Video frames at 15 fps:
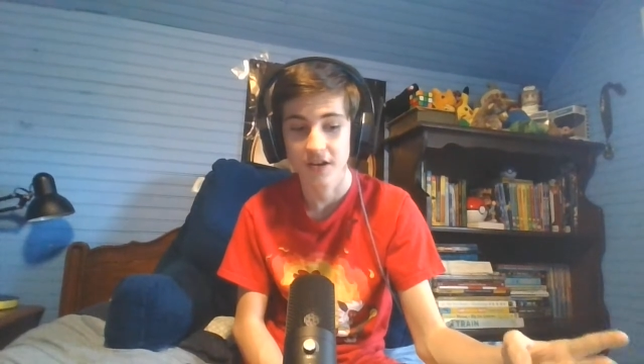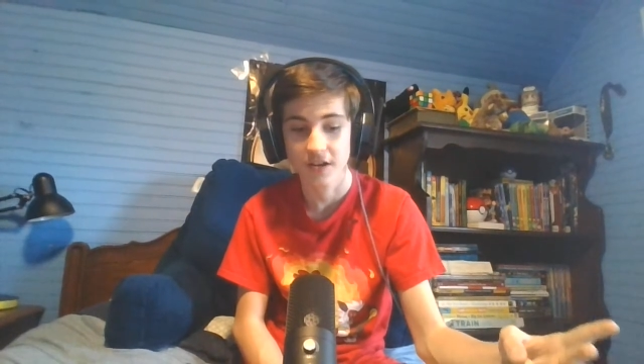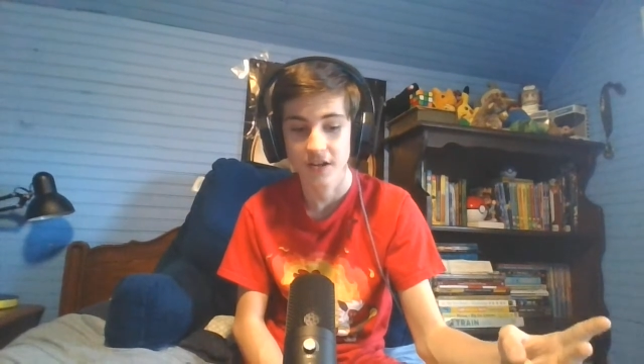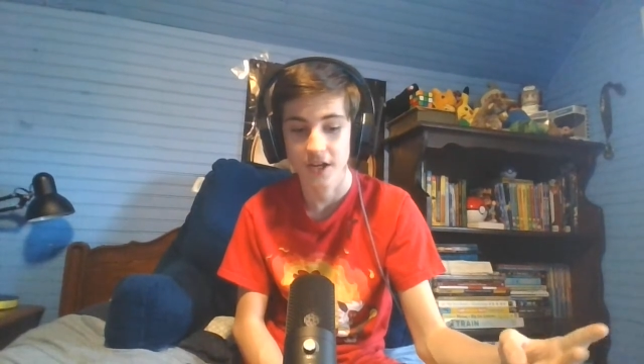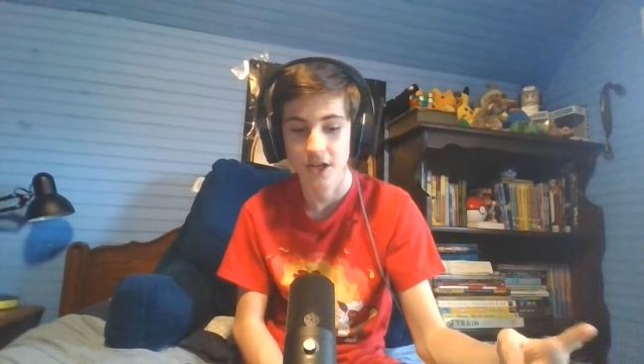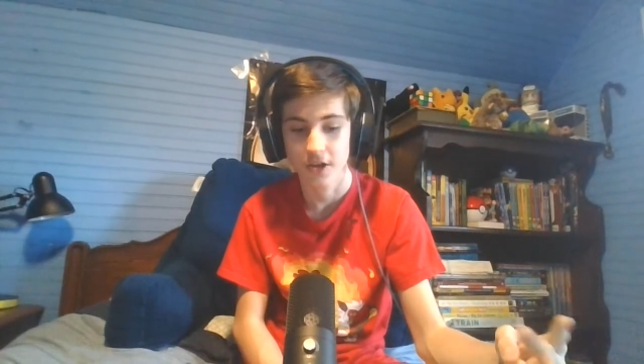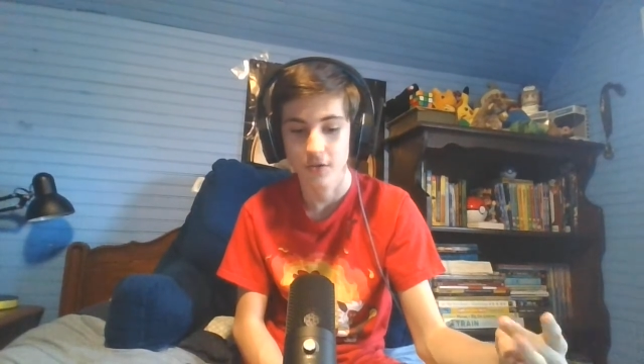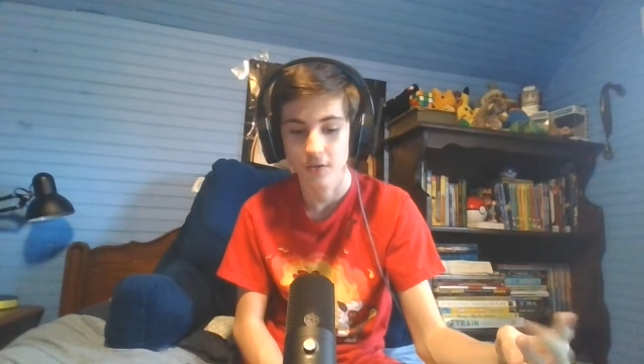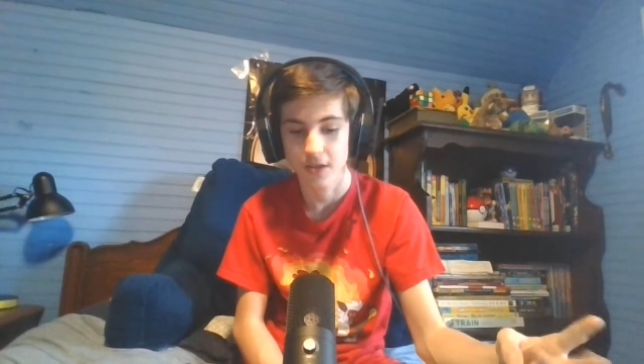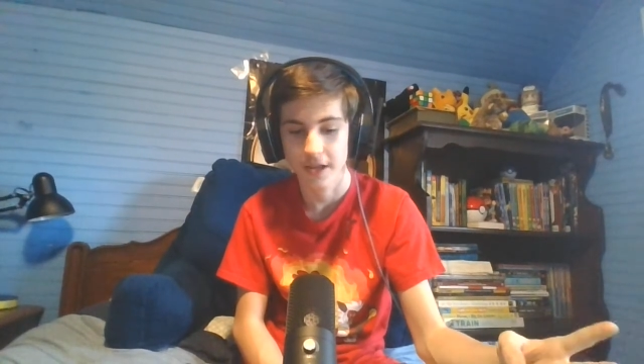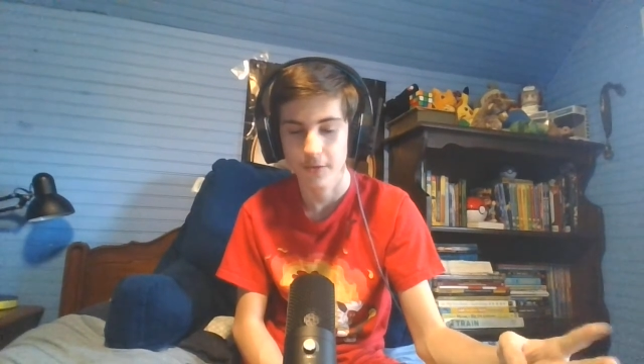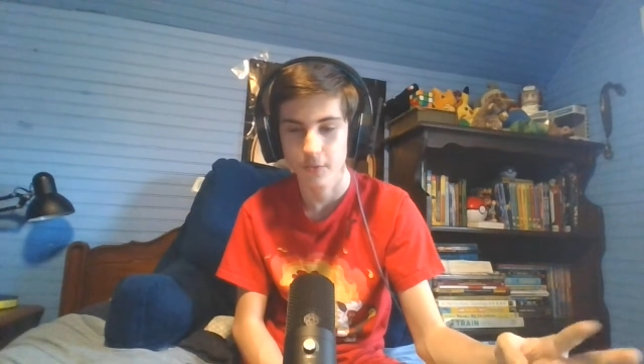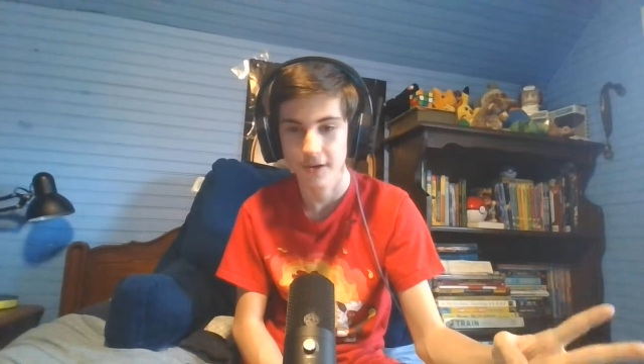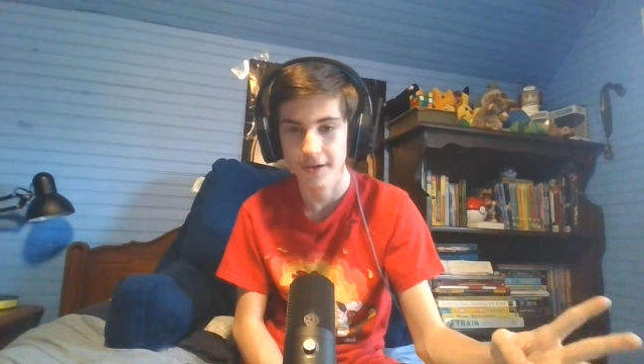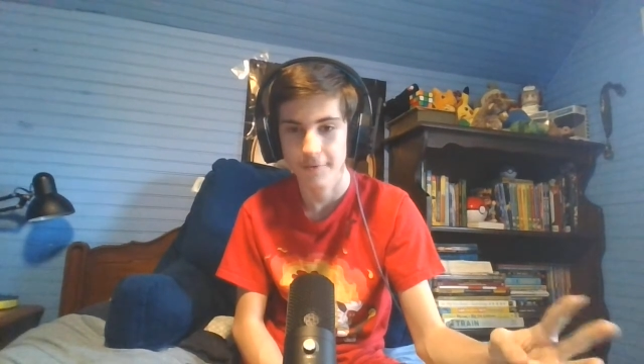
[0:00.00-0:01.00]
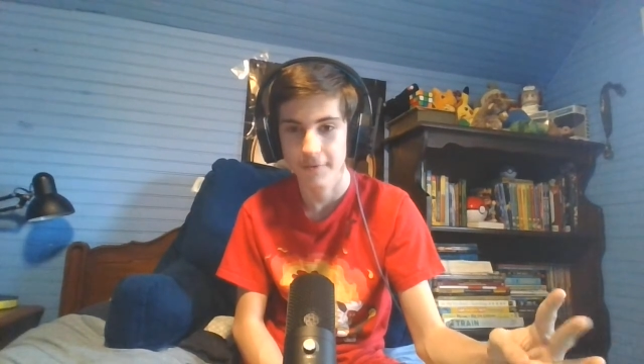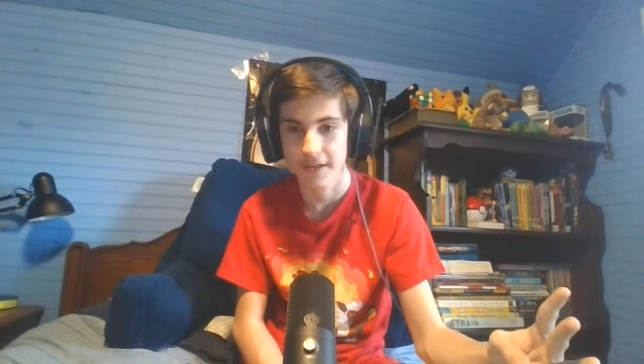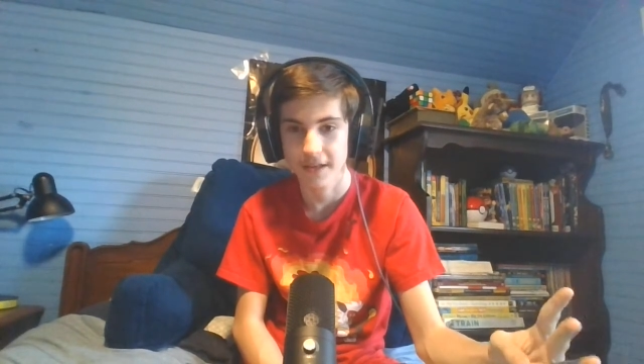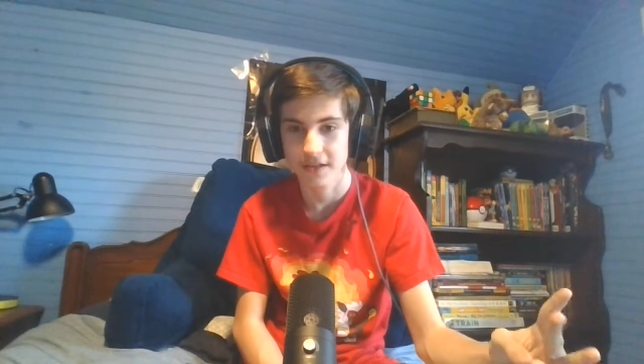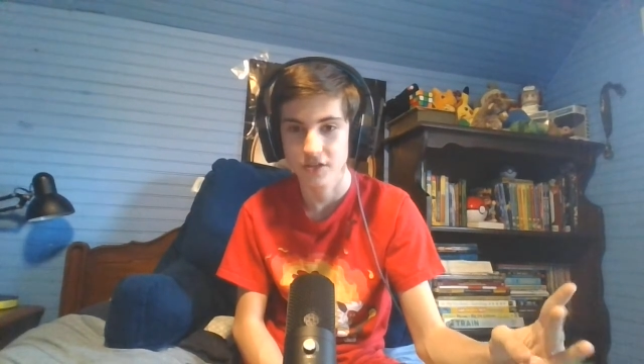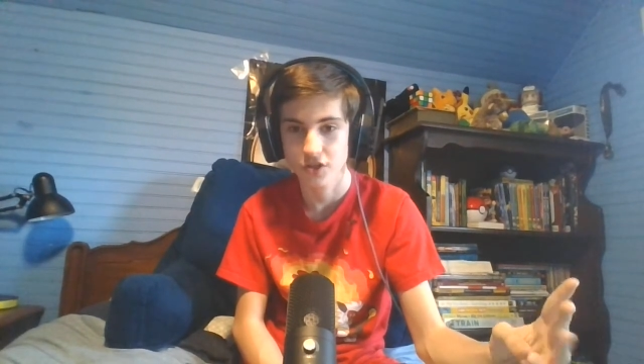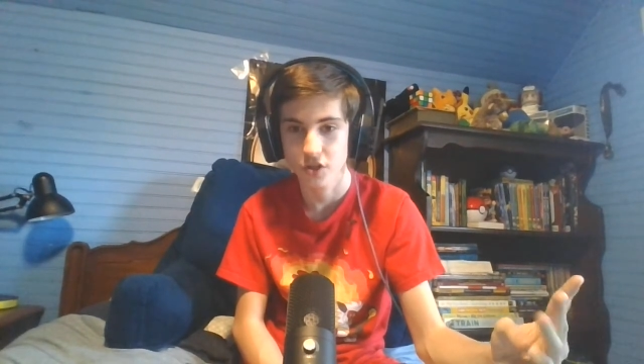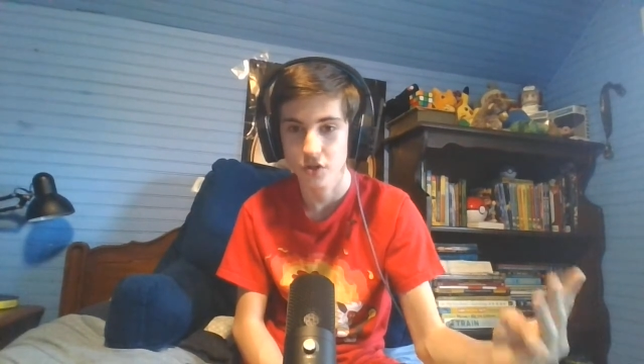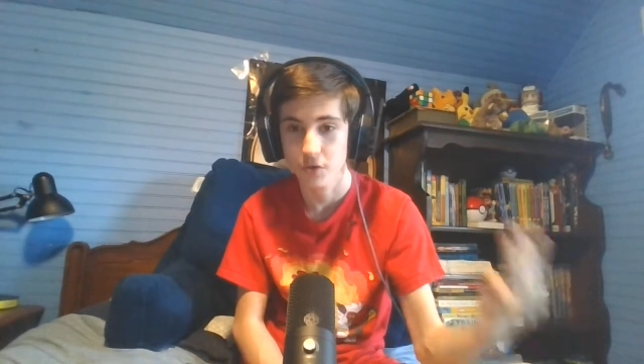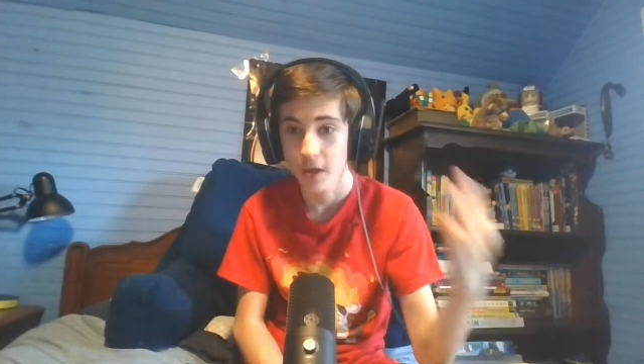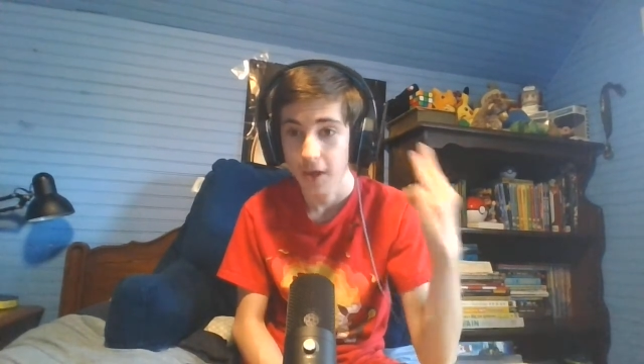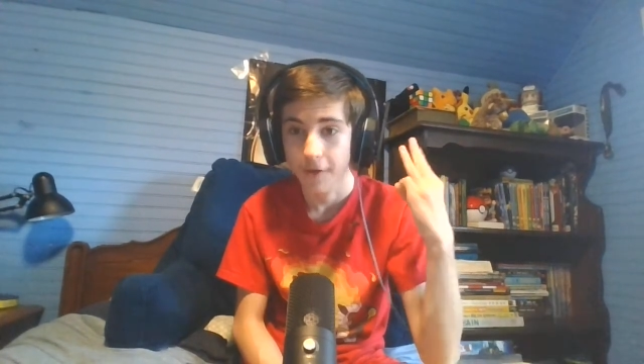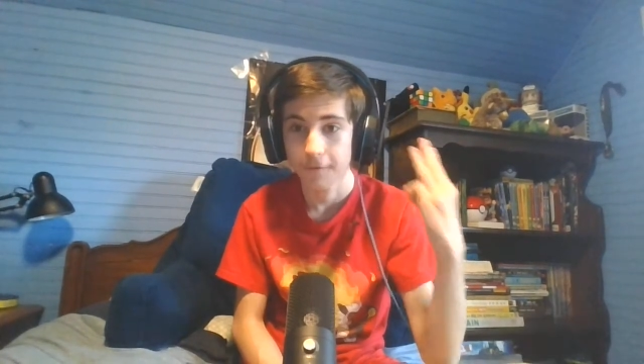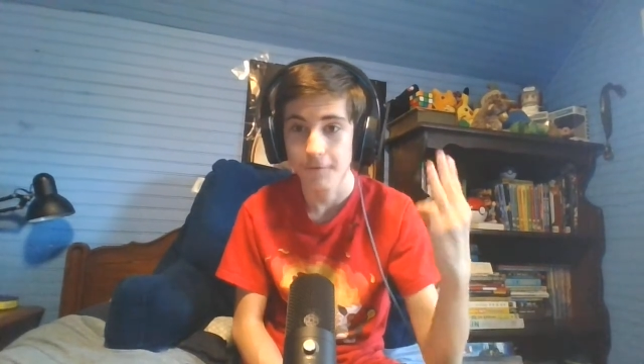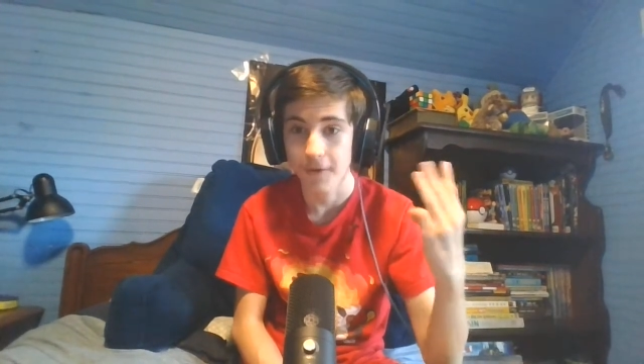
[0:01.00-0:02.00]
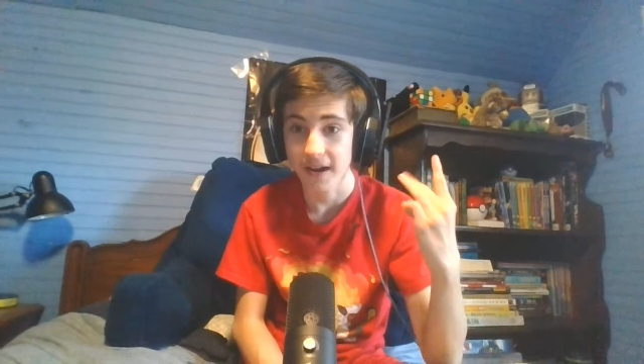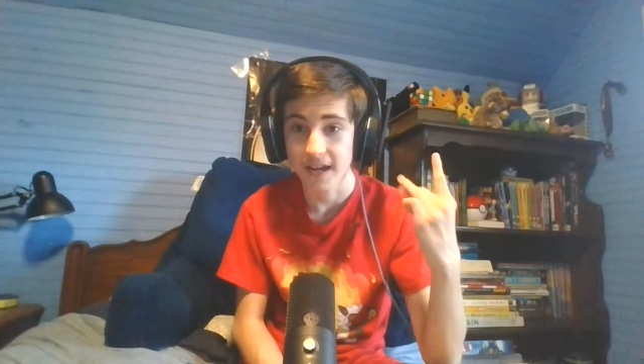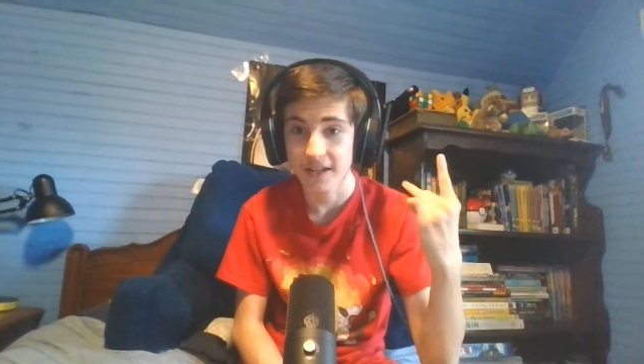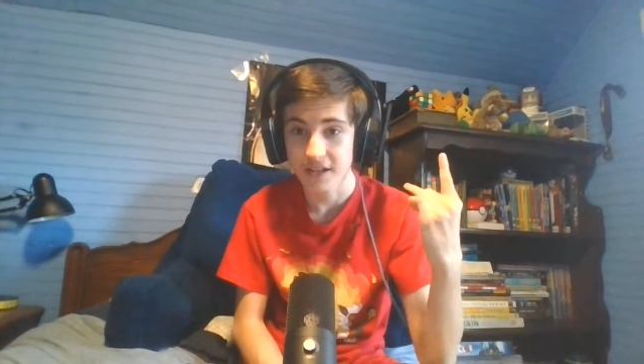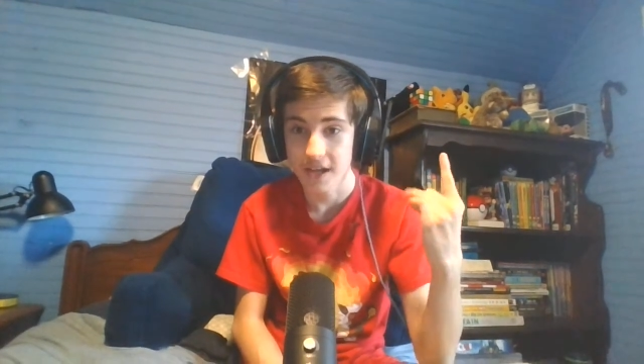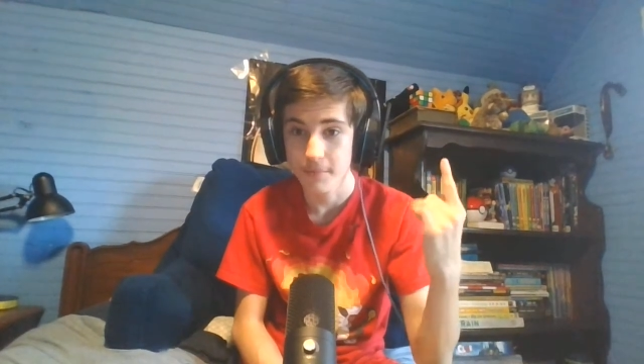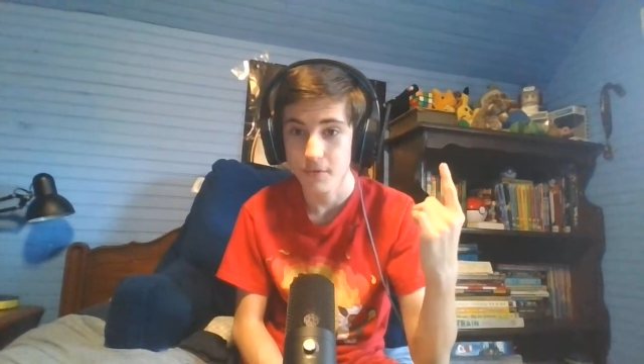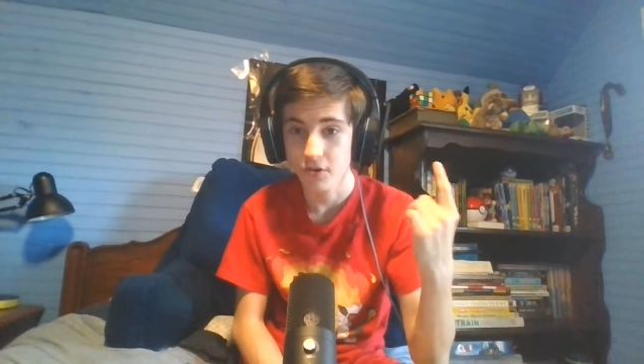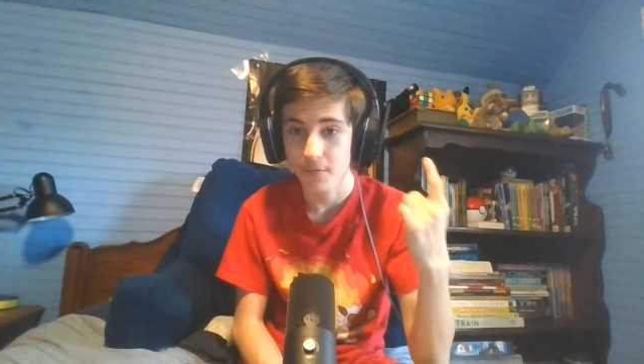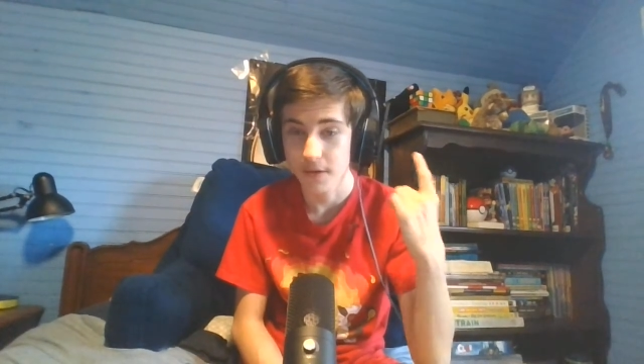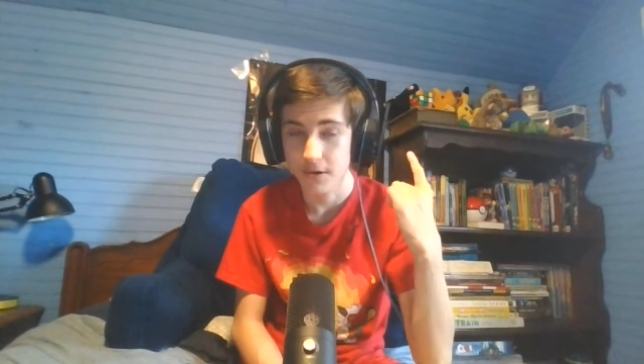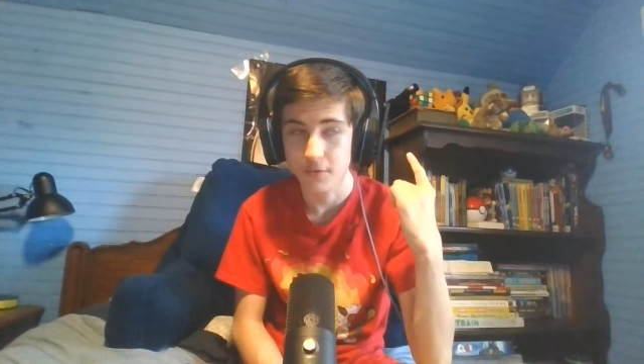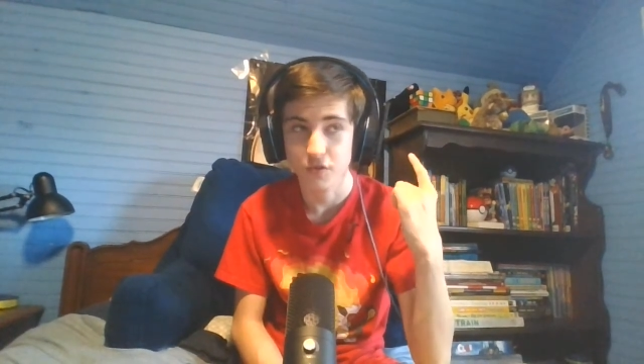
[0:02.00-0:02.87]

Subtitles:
you know, like, when he defeated 2 fighting-type Pokemon,